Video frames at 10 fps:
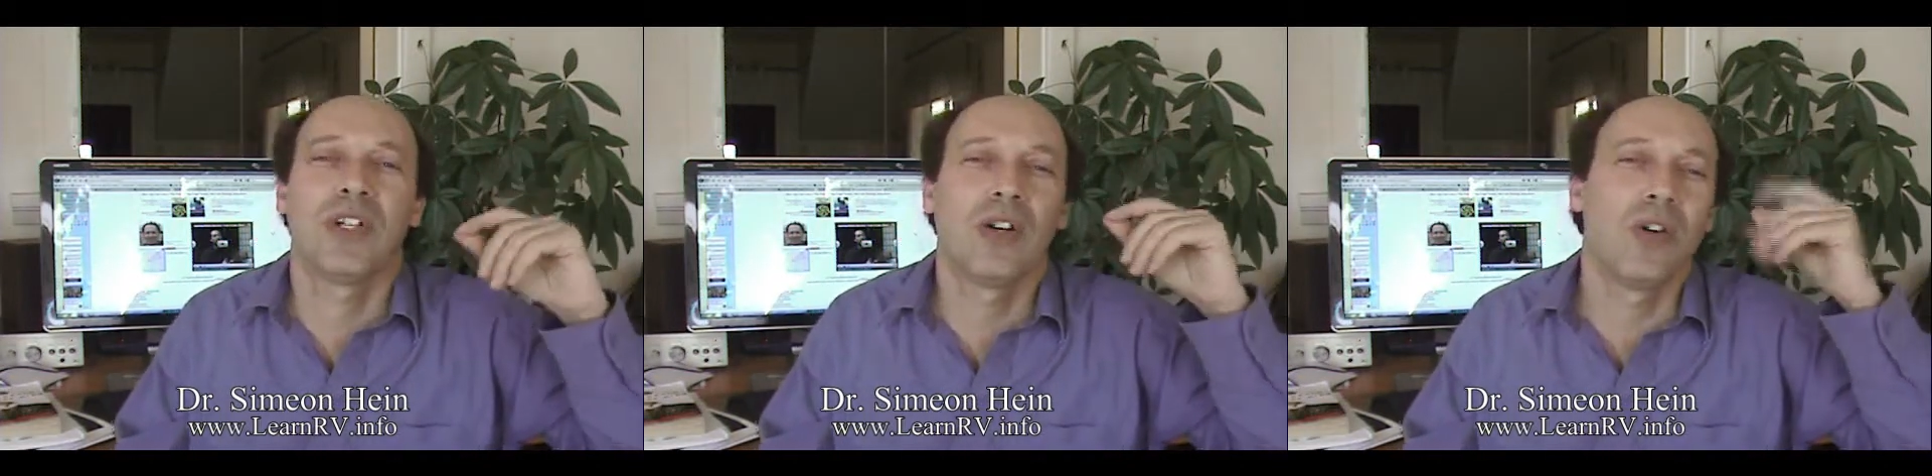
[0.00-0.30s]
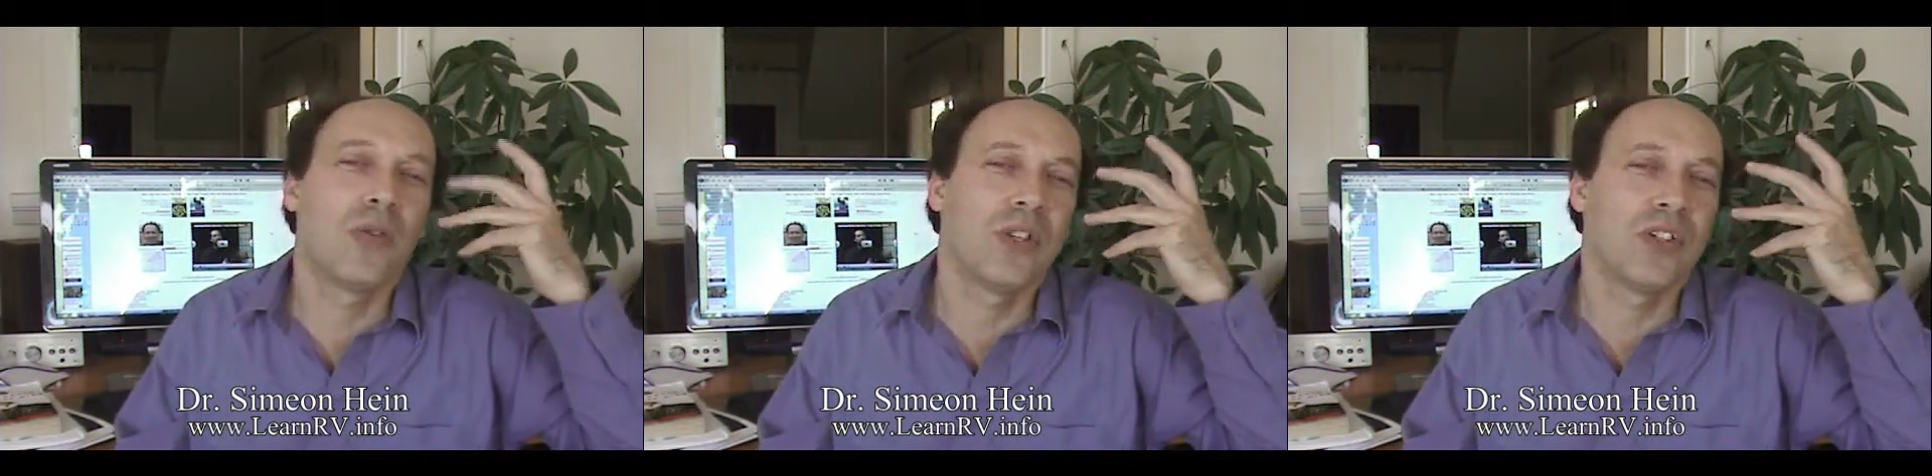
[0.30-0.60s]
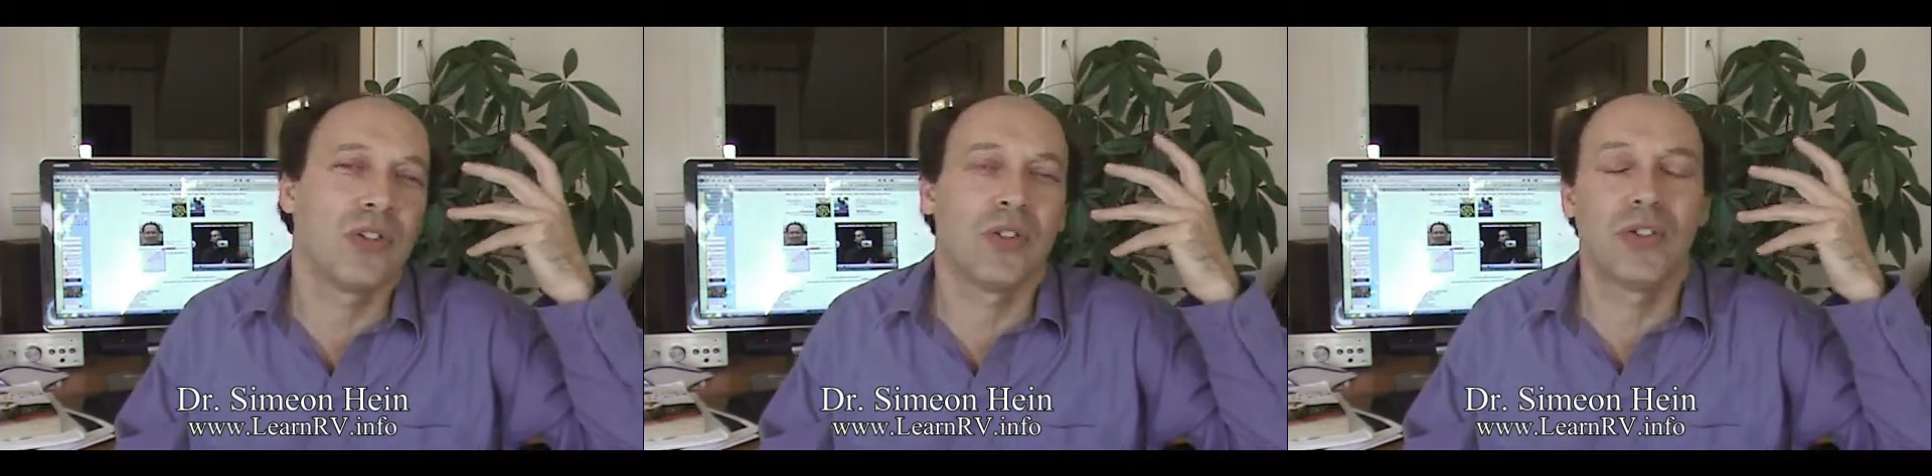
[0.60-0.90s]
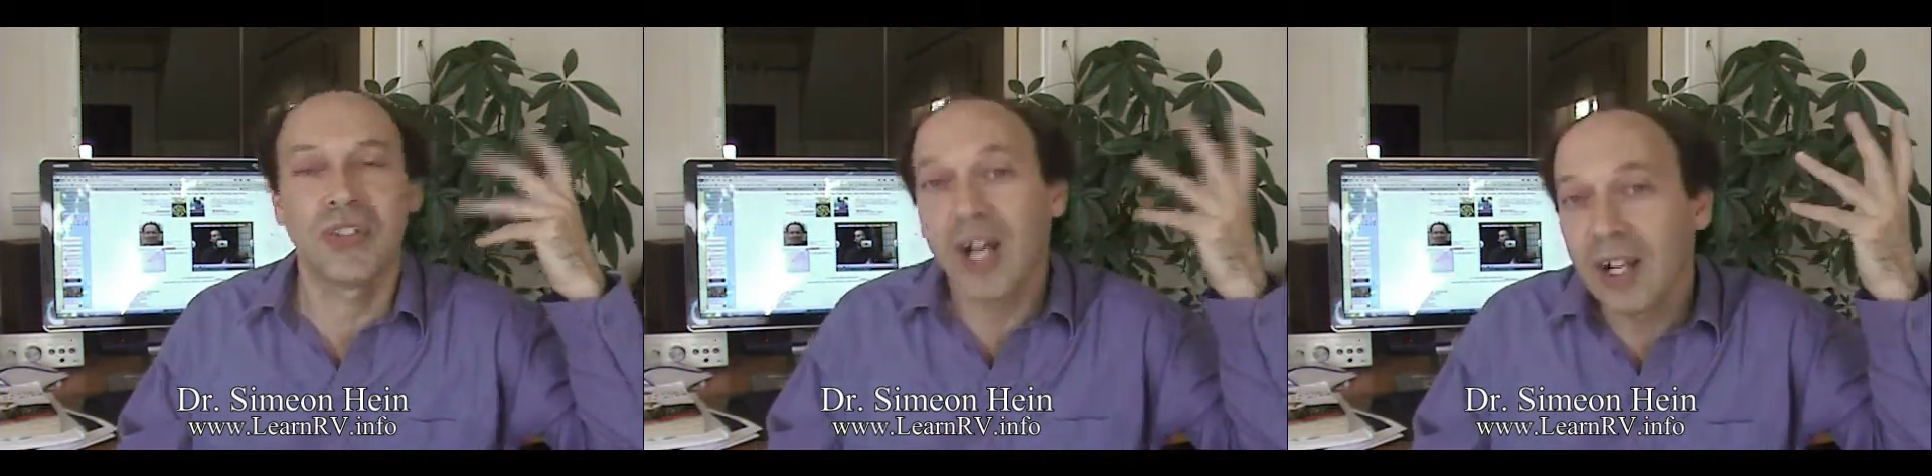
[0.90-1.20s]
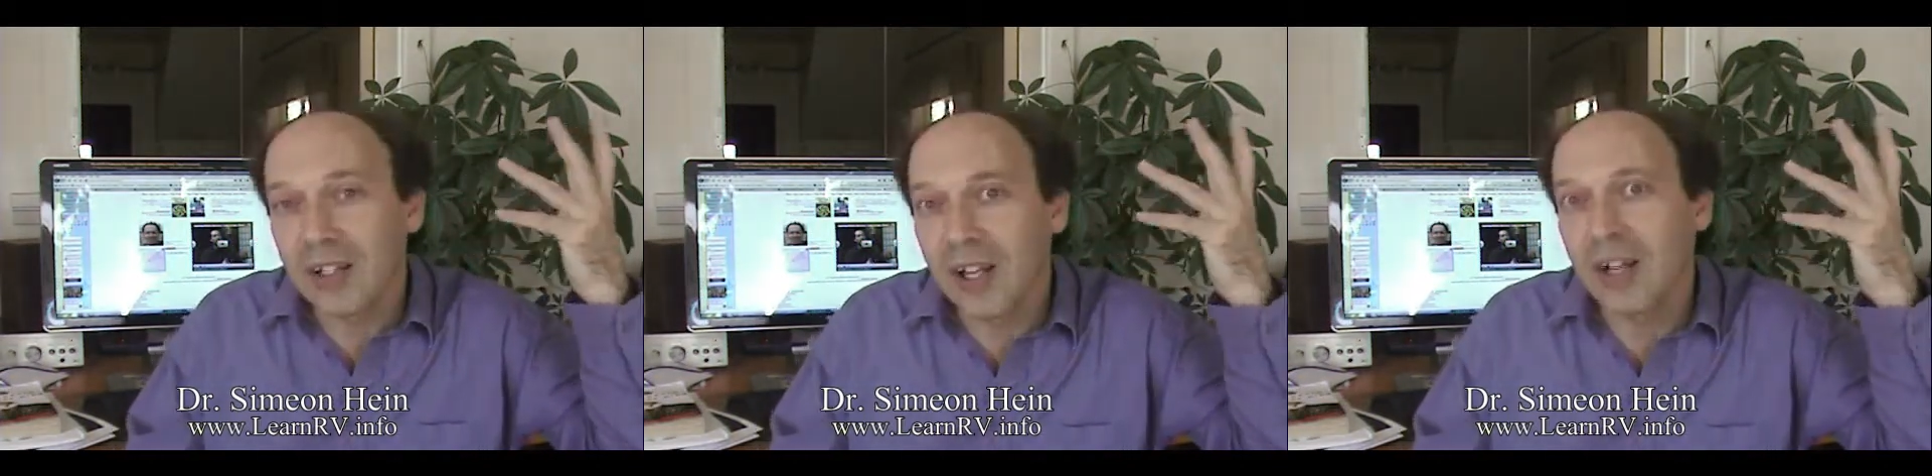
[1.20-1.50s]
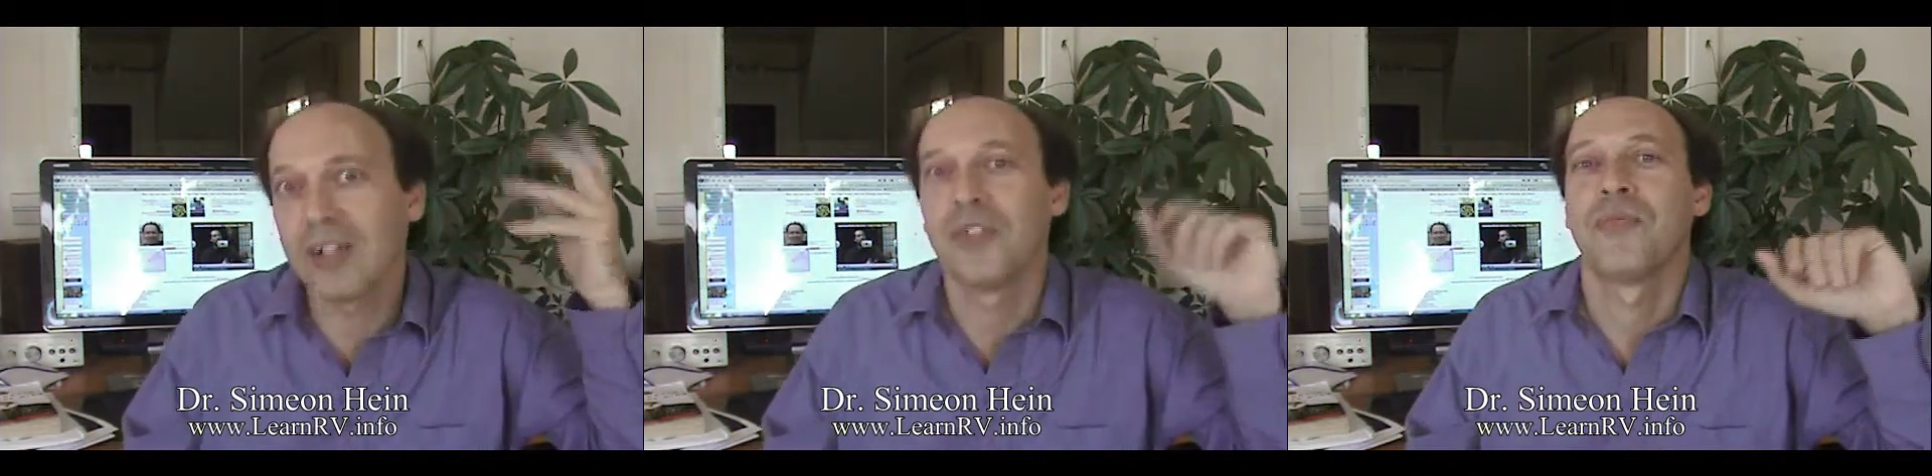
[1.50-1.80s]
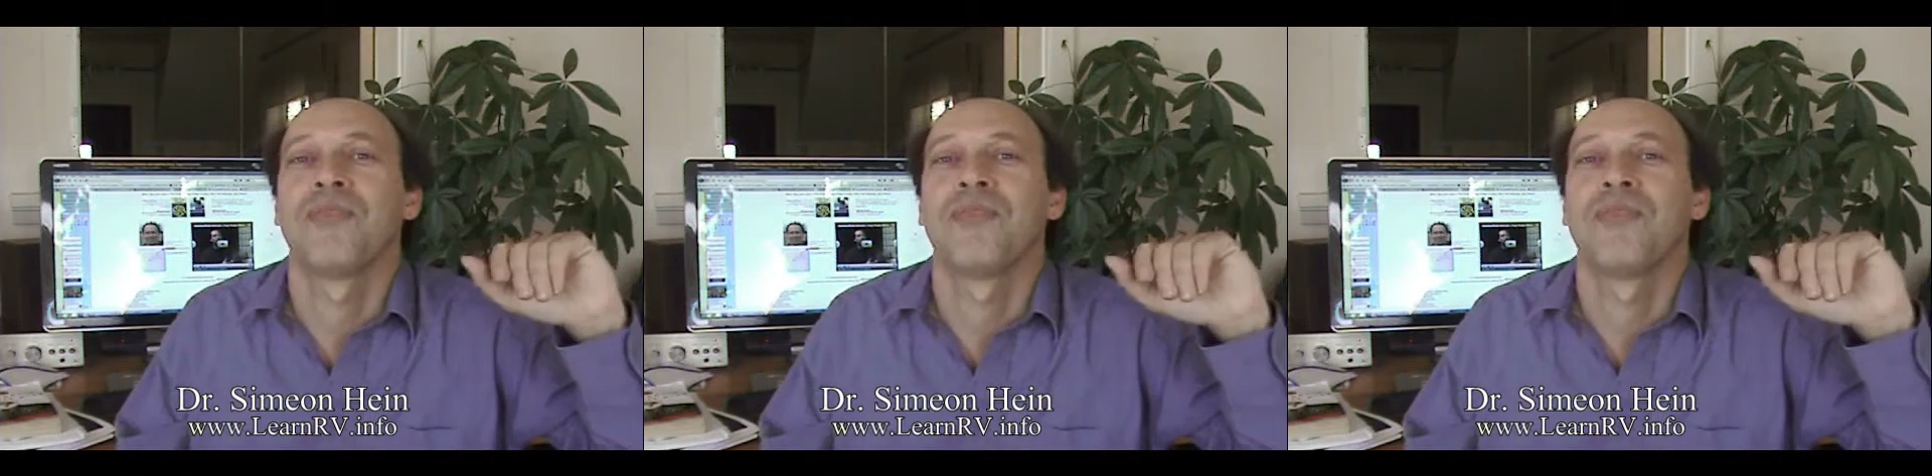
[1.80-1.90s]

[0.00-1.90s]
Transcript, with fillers: in our own internal dialogue,